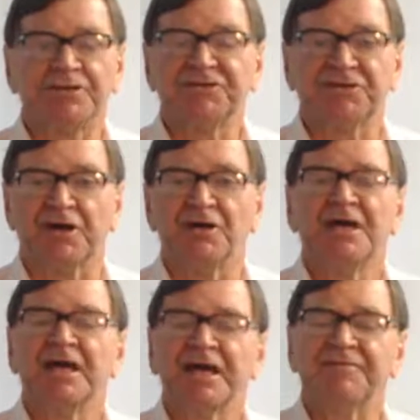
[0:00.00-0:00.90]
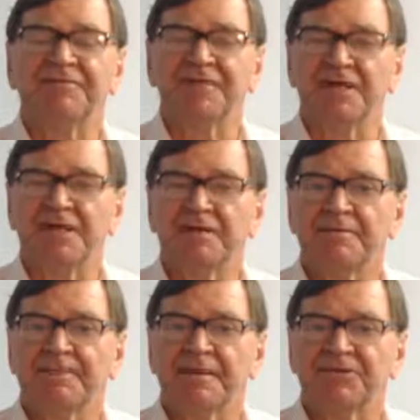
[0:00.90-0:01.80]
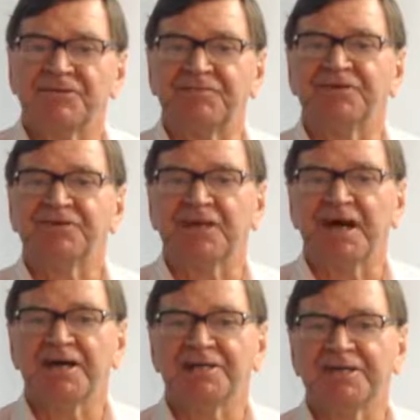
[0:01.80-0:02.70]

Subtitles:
So if the sophisticated